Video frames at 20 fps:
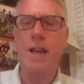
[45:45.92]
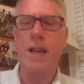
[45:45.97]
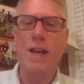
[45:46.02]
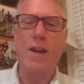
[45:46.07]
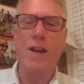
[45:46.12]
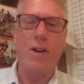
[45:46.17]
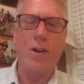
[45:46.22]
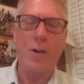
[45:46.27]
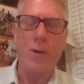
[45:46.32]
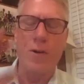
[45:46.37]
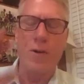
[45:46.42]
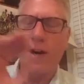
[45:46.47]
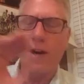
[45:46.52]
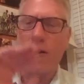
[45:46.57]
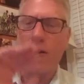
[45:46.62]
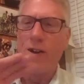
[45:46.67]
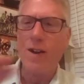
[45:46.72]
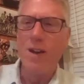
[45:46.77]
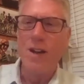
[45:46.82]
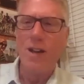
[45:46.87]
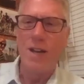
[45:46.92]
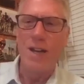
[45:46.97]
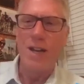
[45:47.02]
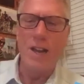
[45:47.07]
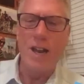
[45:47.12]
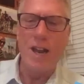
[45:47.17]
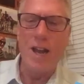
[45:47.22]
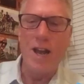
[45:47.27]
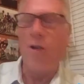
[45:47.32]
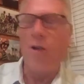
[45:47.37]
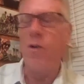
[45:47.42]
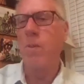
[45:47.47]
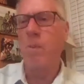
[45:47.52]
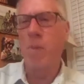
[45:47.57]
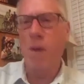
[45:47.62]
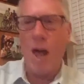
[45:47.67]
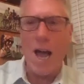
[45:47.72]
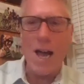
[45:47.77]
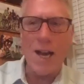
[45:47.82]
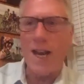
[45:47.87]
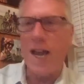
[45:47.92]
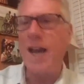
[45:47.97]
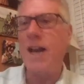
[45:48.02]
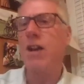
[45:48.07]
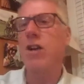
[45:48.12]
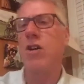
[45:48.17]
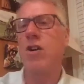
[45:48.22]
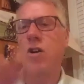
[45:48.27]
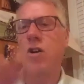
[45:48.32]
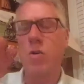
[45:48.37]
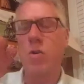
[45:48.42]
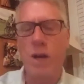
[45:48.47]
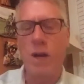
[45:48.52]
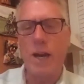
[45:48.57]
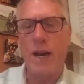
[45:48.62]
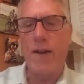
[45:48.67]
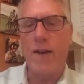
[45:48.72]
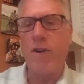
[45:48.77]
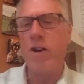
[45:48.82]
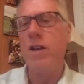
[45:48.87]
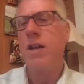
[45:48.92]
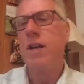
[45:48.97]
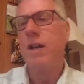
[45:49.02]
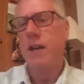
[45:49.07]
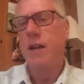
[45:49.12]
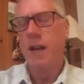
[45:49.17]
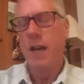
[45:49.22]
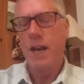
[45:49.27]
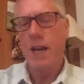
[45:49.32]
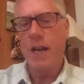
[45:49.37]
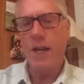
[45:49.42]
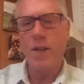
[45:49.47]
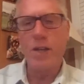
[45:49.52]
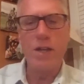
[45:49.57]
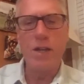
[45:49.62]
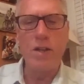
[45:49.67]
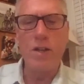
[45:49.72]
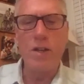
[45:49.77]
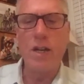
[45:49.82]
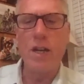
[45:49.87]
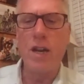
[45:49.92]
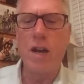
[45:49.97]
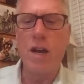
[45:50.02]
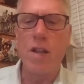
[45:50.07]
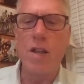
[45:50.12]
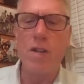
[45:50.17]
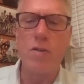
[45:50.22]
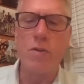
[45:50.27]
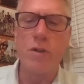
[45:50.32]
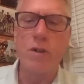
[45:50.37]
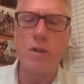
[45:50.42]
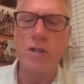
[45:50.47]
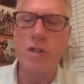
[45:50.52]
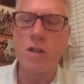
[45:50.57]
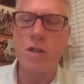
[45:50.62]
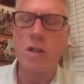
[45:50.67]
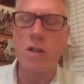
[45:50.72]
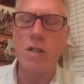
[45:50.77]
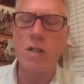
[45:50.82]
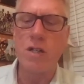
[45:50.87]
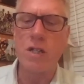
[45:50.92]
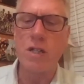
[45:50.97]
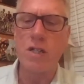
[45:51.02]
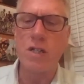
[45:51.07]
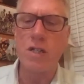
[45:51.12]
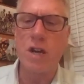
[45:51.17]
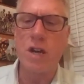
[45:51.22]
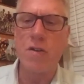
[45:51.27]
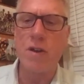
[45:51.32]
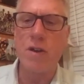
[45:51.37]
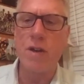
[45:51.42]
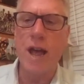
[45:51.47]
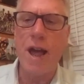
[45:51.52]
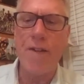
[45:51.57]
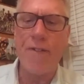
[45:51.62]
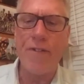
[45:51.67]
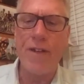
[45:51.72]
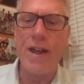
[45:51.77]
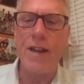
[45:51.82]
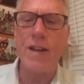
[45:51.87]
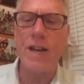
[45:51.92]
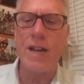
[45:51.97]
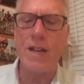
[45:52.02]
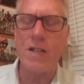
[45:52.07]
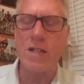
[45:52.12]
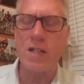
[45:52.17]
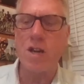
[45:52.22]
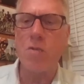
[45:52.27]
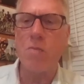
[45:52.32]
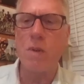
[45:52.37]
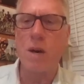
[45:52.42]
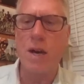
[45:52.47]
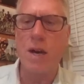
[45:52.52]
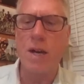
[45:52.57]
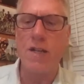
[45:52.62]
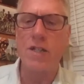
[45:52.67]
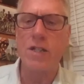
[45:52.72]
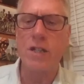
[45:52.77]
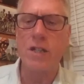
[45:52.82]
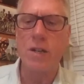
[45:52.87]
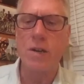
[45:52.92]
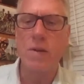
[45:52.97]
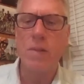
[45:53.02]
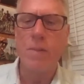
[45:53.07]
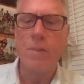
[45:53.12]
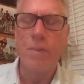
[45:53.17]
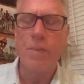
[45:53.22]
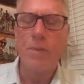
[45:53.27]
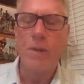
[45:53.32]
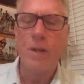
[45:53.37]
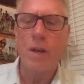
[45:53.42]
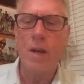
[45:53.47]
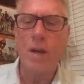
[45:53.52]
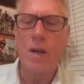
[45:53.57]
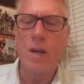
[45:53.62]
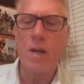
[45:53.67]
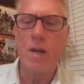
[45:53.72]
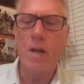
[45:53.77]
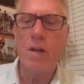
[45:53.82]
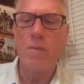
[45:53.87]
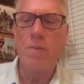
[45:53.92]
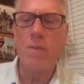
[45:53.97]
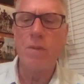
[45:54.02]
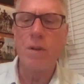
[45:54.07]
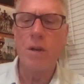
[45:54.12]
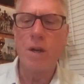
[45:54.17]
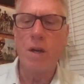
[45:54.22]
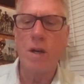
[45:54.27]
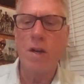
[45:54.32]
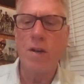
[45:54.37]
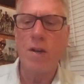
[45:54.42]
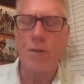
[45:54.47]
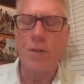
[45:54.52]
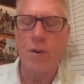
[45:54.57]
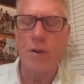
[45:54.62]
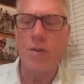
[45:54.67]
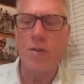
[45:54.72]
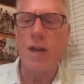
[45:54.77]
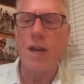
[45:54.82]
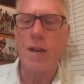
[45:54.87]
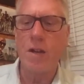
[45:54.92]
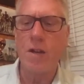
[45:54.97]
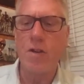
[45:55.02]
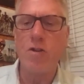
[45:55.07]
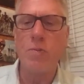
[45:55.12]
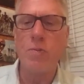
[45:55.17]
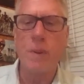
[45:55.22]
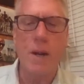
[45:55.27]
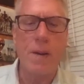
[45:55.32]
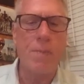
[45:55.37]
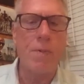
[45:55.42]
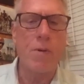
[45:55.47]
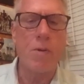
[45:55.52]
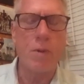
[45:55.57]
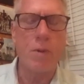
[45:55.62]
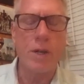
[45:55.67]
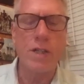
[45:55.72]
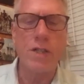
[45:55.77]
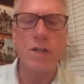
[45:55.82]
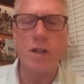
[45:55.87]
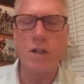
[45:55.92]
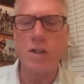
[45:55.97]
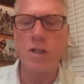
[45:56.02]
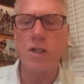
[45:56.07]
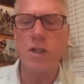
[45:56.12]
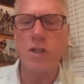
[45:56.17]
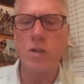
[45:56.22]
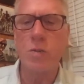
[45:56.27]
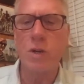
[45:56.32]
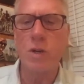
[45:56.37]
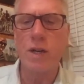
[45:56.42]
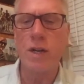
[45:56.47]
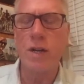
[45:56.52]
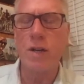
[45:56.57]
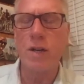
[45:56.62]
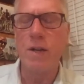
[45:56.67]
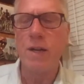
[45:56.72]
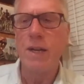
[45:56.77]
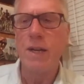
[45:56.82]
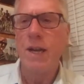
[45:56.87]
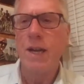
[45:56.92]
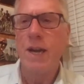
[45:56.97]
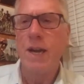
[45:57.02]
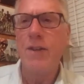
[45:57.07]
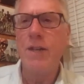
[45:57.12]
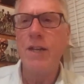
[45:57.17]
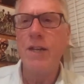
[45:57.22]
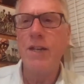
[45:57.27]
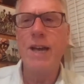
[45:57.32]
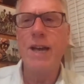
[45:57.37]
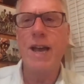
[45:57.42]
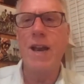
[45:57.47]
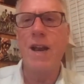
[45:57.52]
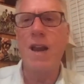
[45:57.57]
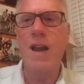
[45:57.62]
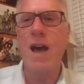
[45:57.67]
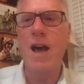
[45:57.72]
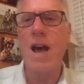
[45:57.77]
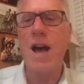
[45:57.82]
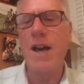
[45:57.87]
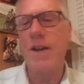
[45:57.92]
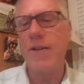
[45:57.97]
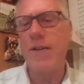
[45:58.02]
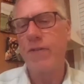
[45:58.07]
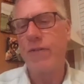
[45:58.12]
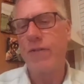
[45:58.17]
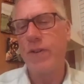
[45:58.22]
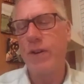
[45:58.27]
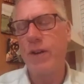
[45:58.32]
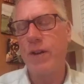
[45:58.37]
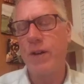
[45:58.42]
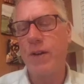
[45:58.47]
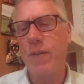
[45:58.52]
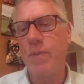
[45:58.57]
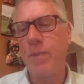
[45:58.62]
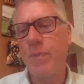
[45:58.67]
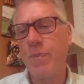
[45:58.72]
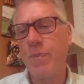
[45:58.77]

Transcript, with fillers: in or whatever, you know, or blockade or whatever, and then you get all these results. And so I found out so much um, uh, through that newspaper research as well. And then he got a lot of um,